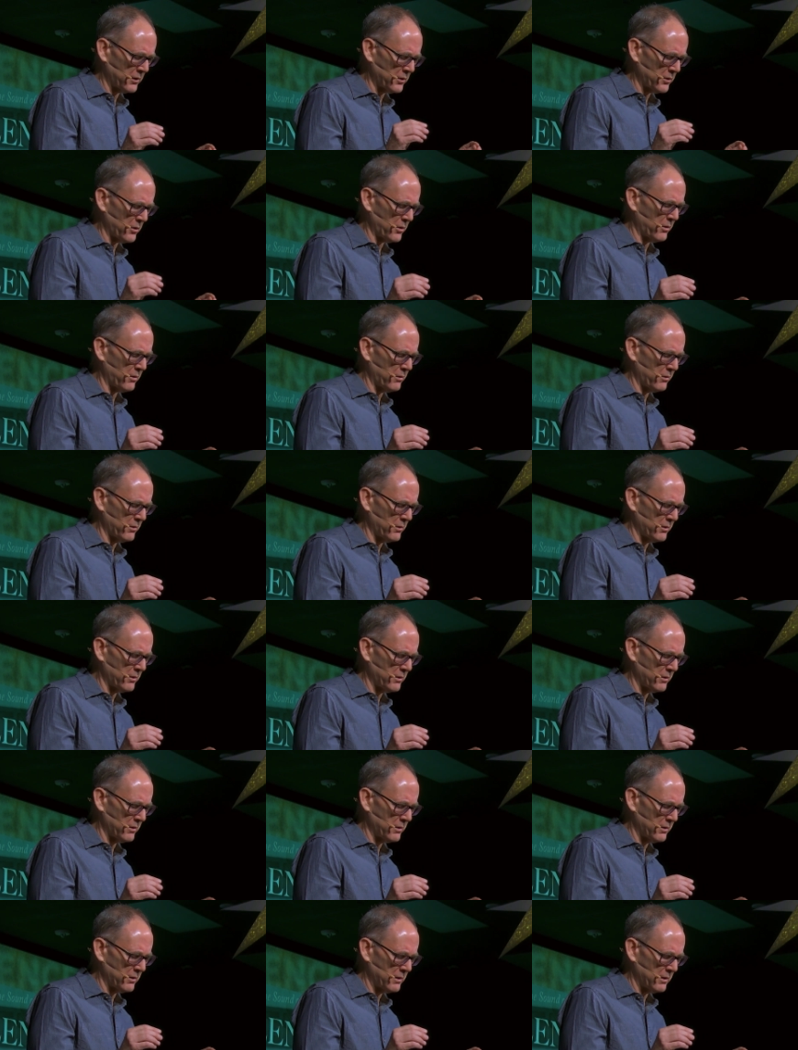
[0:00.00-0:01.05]
it all.
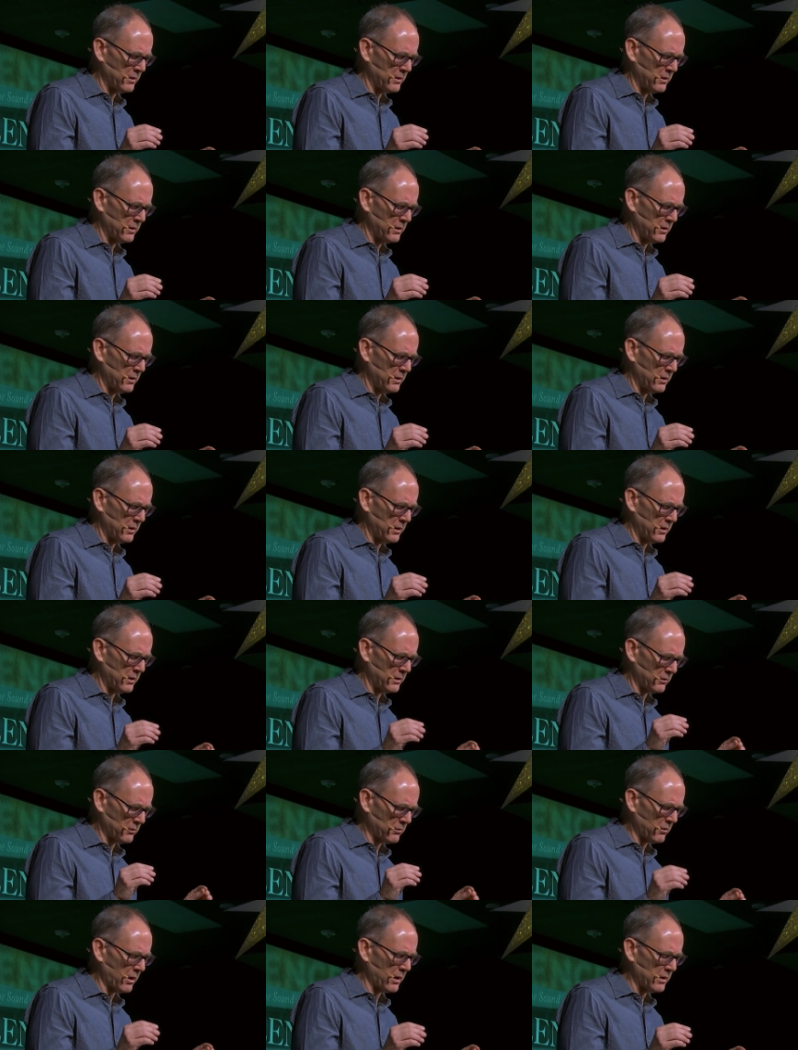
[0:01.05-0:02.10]

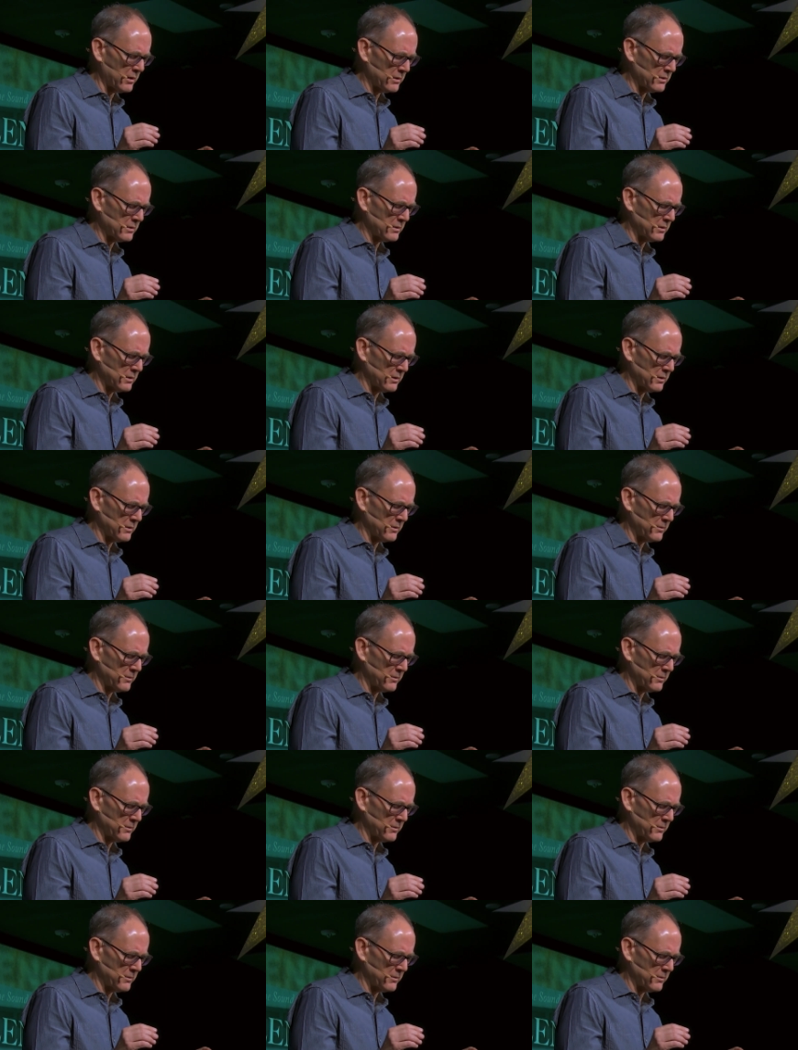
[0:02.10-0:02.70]
And grace.